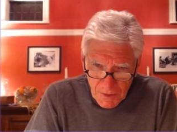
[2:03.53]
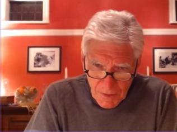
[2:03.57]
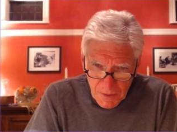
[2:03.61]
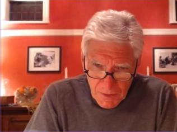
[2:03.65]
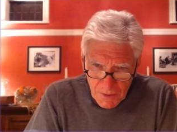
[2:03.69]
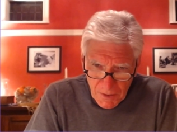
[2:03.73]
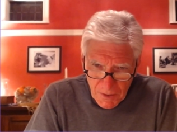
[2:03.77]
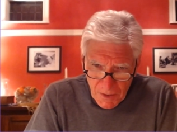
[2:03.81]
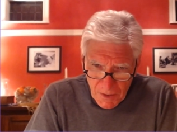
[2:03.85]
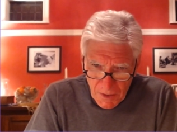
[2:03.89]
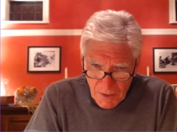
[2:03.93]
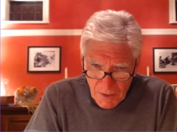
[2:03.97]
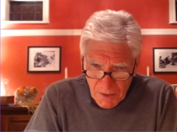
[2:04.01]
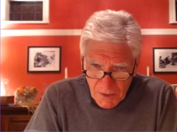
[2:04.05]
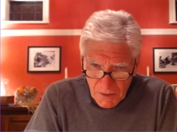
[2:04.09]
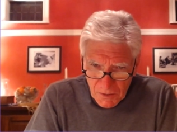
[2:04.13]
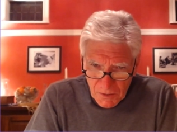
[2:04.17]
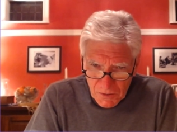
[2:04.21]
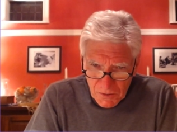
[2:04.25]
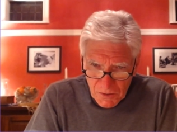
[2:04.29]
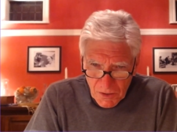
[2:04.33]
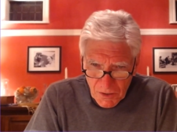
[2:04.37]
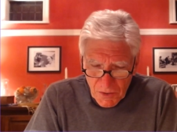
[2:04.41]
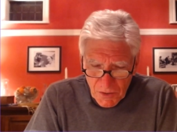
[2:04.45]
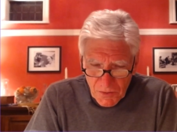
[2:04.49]
And
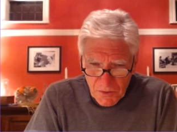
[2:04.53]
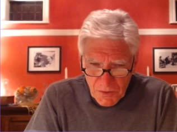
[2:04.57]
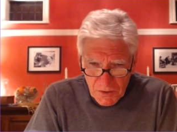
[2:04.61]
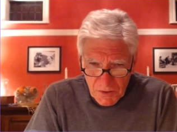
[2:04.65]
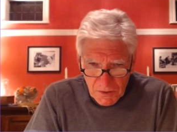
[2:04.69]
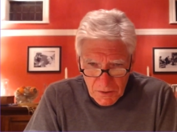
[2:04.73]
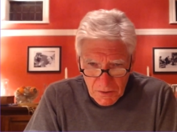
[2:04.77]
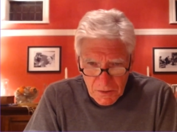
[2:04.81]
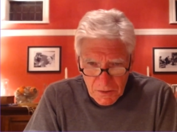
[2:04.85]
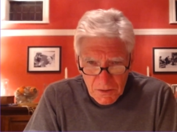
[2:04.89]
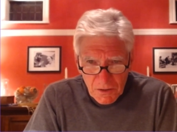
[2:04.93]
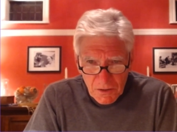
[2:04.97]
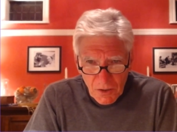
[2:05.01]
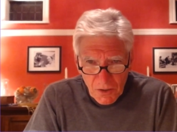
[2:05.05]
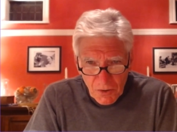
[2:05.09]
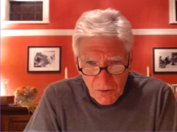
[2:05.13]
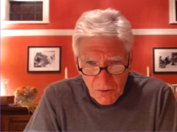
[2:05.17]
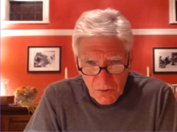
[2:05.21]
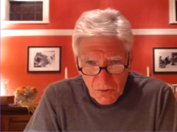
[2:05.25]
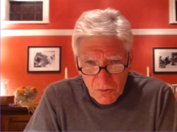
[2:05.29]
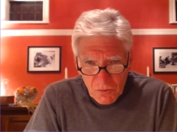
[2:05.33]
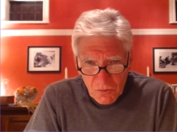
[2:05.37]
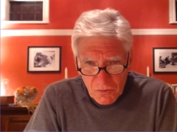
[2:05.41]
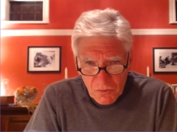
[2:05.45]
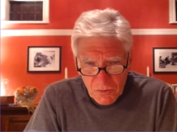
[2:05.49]
uh, the
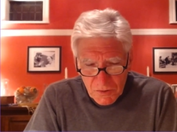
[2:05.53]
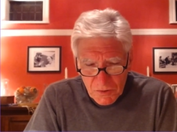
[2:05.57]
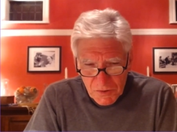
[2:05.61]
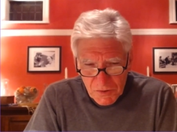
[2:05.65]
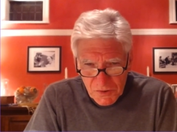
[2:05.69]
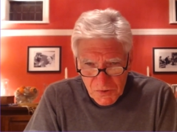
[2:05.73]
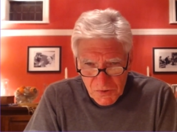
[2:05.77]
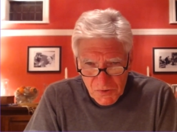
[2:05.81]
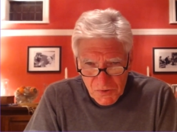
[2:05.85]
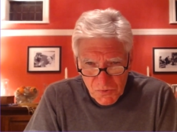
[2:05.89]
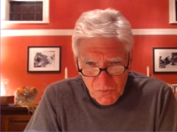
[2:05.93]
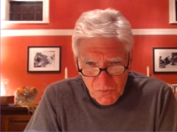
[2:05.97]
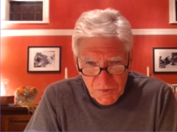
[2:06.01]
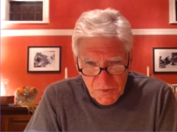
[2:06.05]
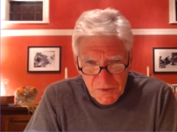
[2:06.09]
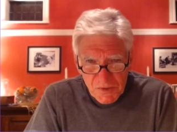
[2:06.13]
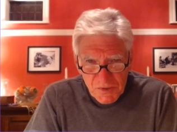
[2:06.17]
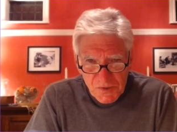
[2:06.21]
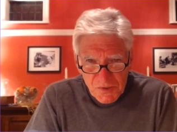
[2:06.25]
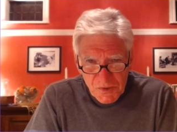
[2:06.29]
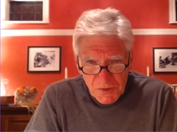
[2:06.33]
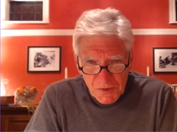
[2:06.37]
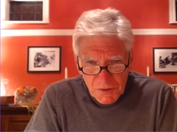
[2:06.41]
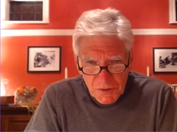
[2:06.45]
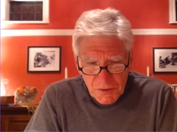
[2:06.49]
ego is
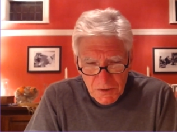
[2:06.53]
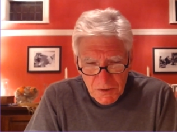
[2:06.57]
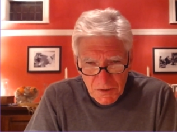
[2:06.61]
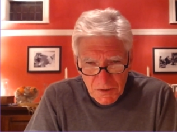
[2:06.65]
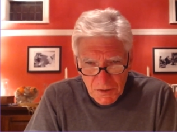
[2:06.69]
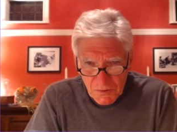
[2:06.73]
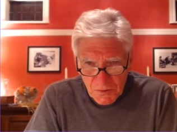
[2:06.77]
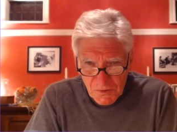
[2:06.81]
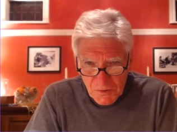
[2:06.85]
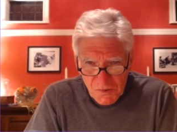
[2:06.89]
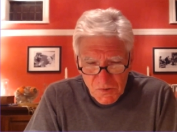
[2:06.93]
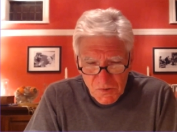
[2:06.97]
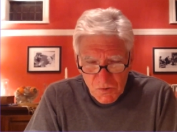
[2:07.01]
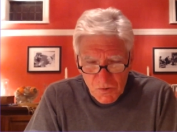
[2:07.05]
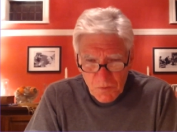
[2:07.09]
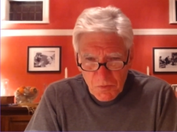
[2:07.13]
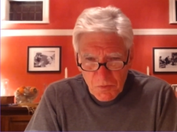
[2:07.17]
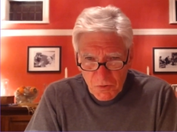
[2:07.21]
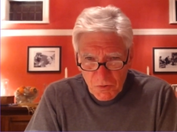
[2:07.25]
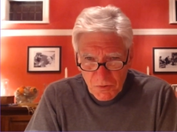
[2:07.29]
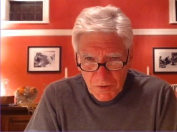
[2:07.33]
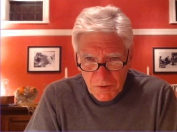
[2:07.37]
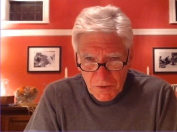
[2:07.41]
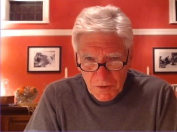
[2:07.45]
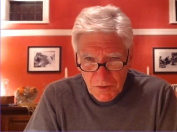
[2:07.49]
reason, and the
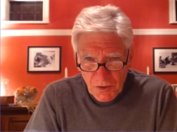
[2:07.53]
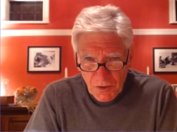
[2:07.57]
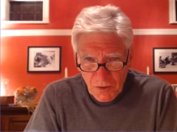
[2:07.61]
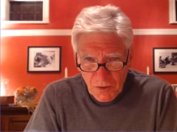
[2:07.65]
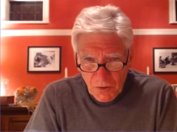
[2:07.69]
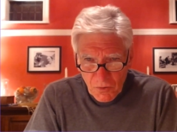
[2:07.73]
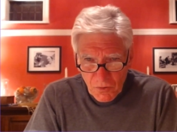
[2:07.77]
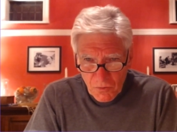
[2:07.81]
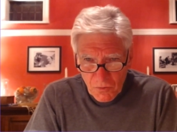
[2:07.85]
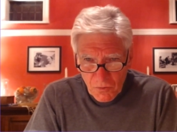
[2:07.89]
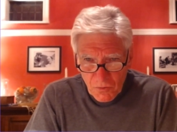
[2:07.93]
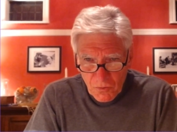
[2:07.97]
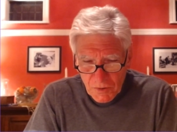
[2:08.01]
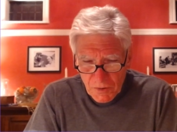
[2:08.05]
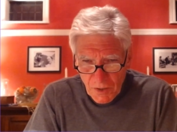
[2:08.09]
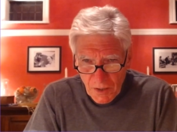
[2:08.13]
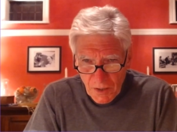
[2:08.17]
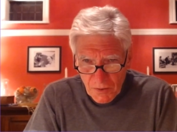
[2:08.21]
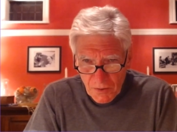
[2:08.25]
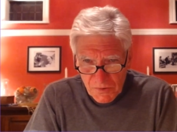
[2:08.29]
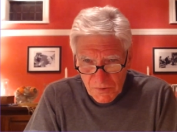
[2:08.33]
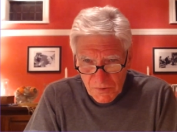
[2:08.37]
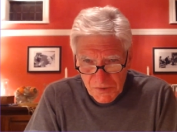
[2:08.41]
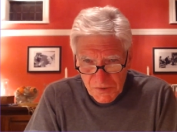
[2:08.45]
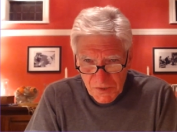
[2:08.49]
superego uh,
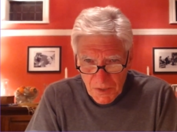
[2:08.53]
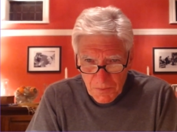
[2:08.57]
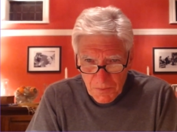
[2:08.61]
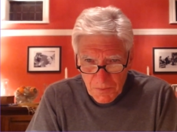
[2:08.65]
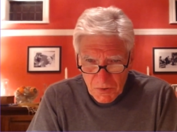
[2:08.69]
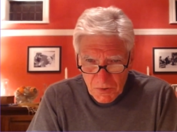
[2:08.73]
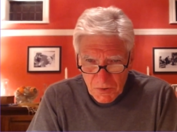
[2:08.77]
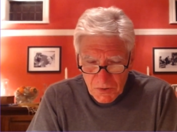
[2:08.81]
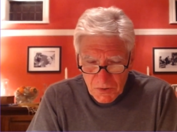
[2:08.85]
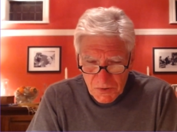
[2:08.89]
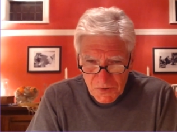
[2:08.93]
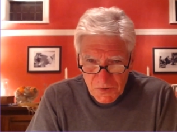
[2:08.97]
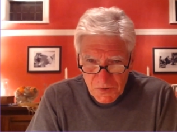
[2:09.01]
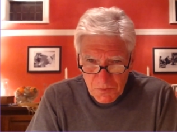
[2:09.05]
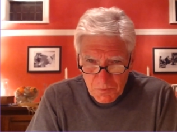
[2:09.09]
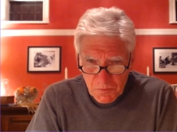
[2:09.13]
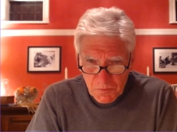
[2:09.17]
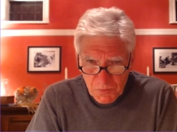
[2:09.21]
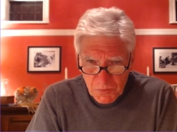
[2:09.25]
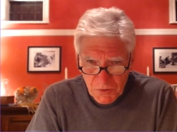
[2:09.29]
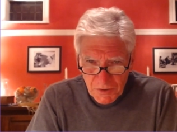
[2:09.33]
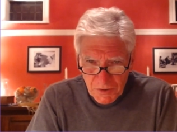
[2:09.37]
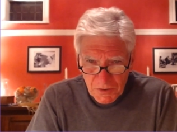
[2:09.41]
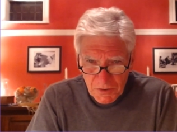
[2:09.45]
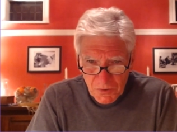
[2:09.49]
resembles
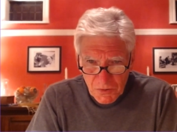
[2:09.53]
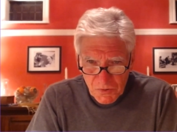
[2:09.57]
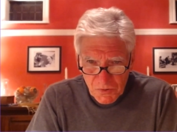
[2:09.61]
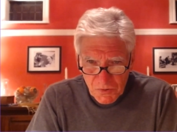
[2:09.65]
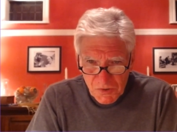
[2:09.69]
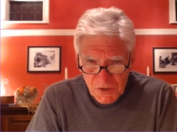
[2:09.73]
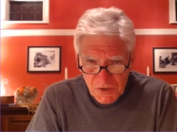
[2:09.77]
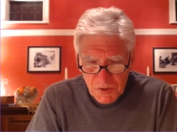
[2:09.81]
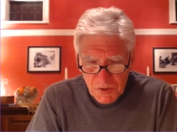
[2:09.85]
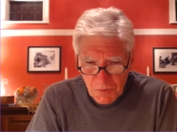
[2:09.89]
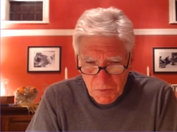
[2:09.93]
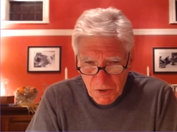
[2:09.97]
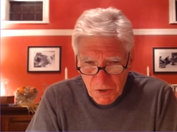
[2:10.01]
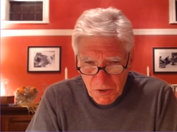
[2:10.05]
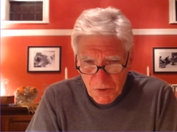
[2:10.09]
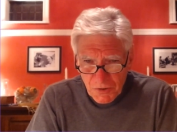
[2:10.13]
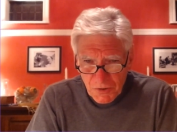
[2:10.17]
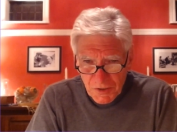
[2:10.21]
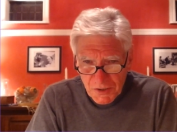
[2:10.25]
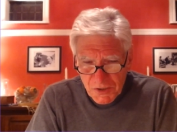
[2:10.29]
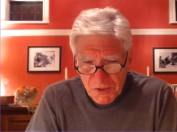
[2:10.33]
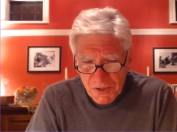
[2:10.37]
Plato's spirit.